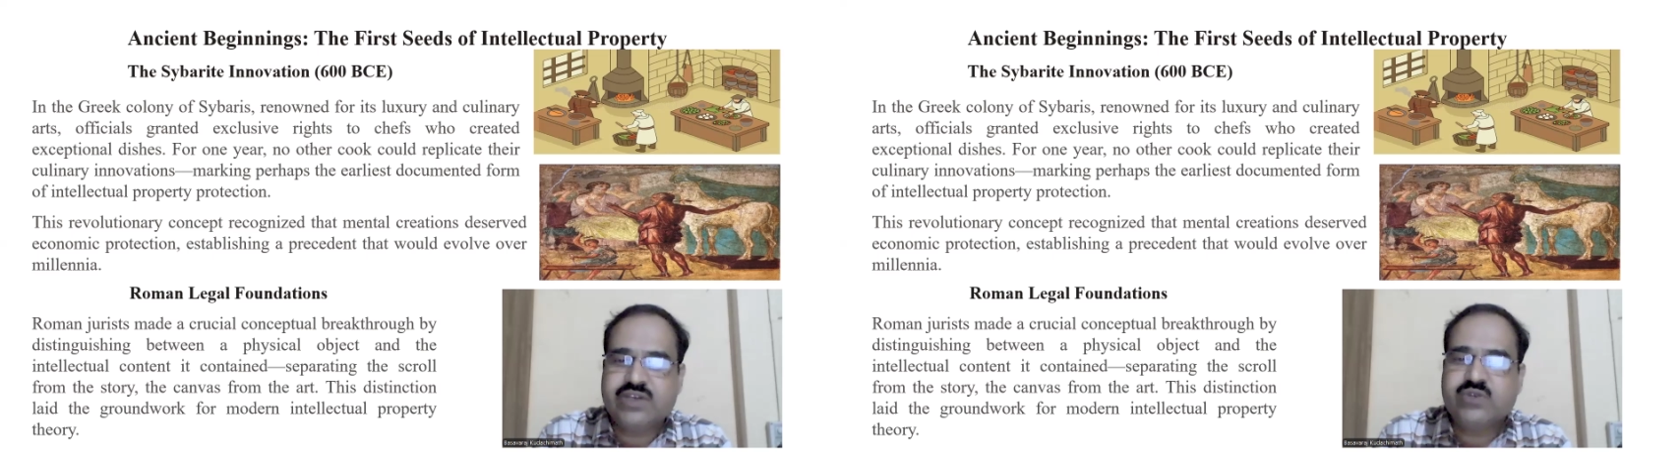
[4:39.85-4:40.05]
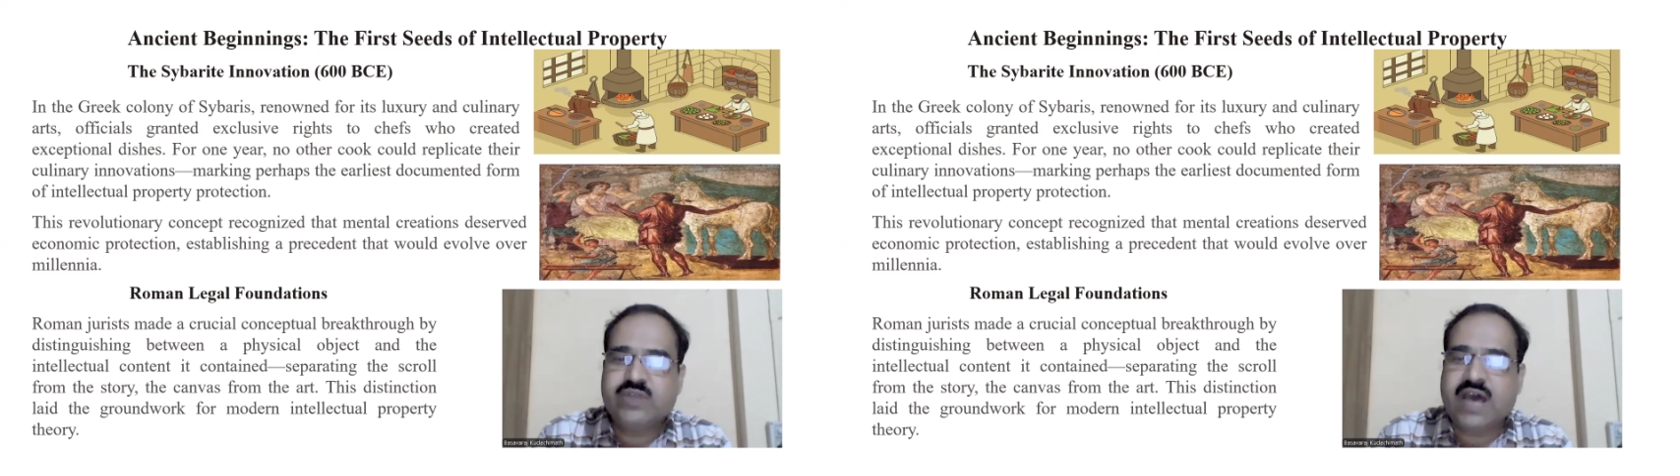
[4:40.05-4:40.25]

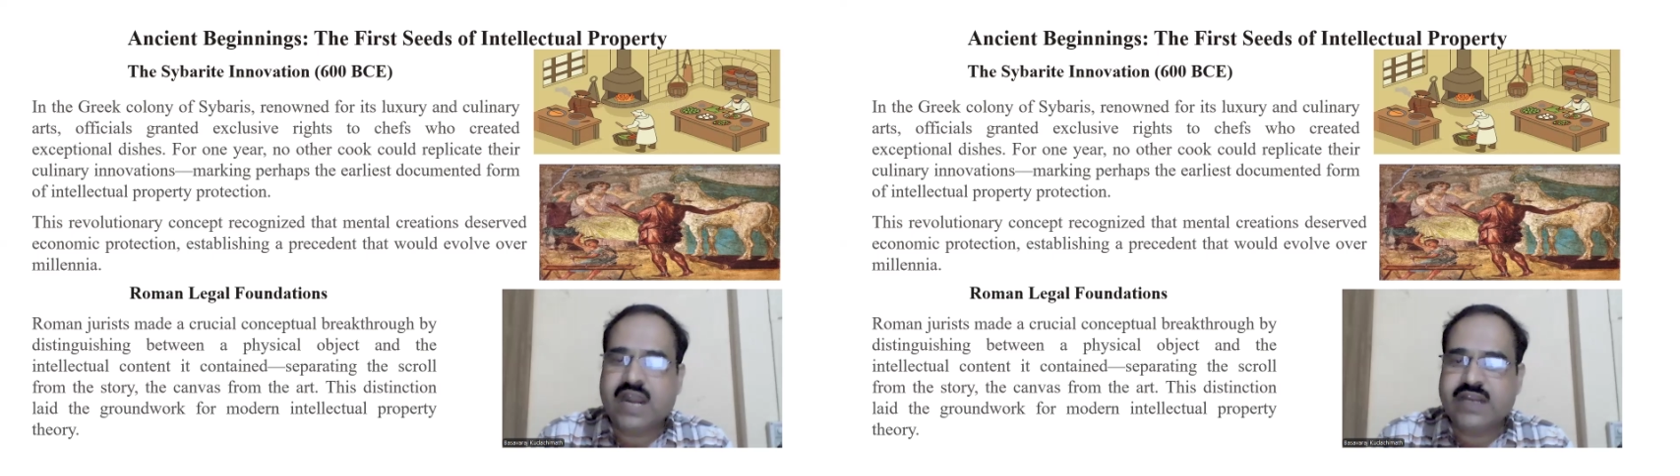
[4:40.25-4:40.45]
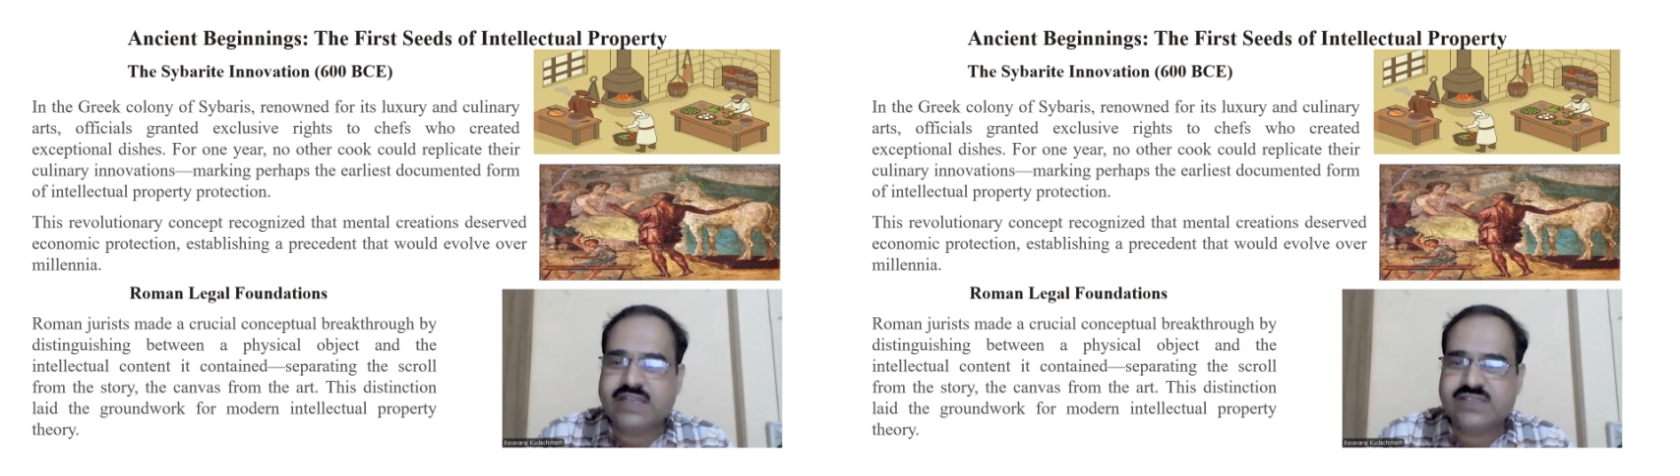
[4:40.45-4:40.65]
to the
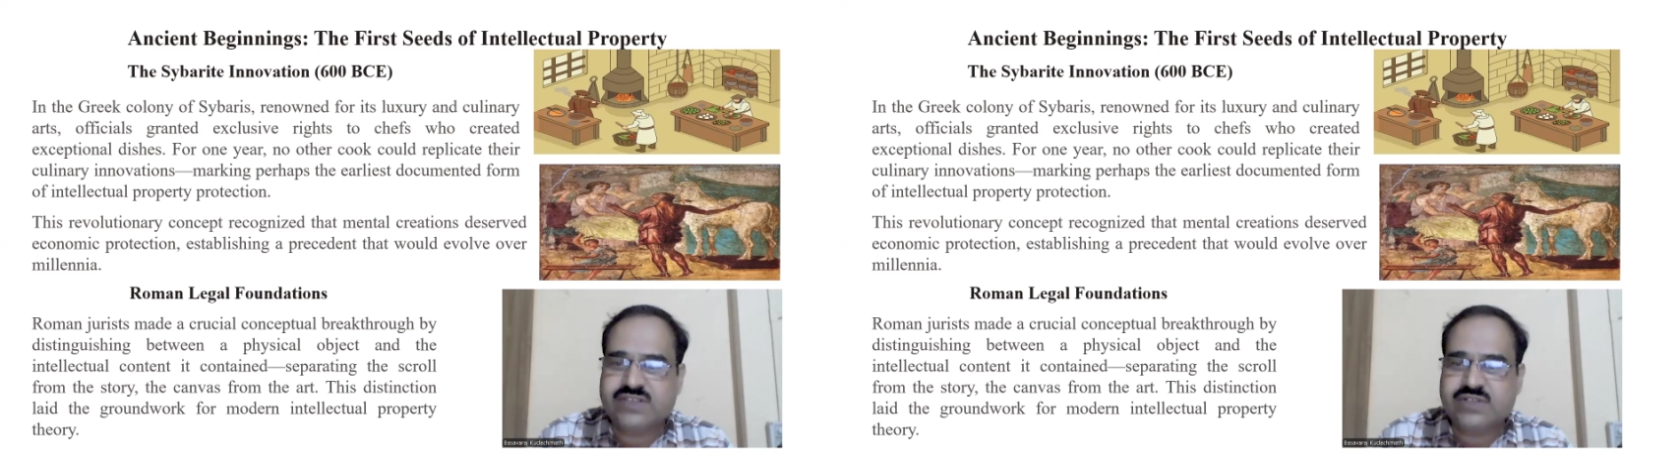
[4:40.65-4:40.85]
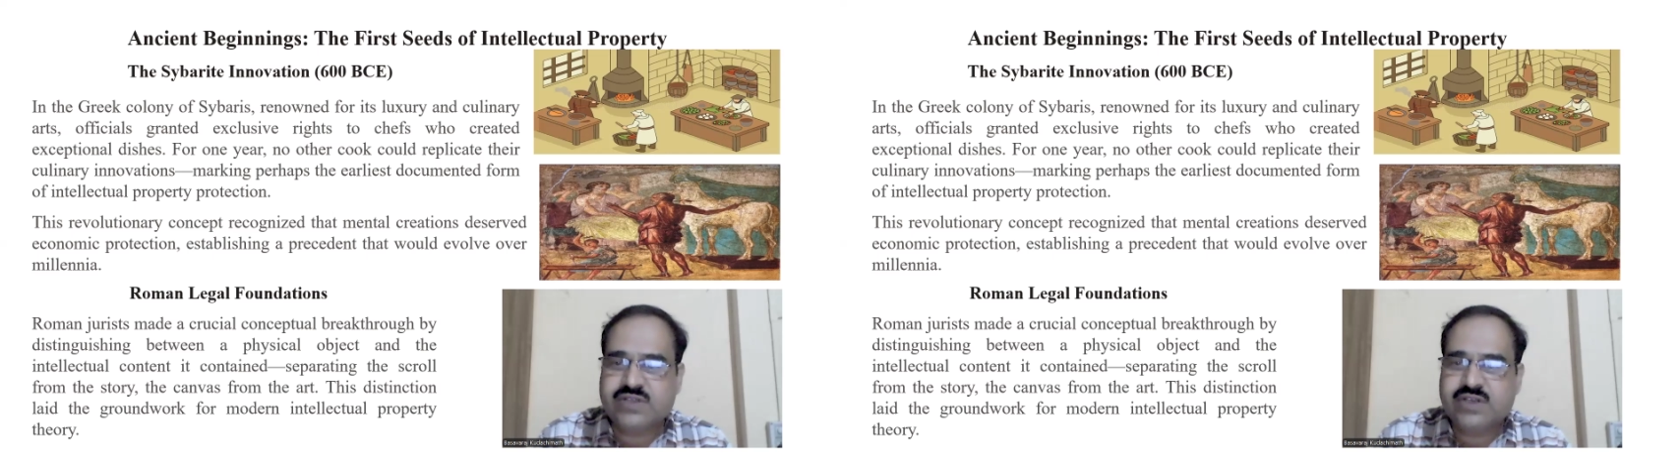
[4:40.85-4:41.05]
artist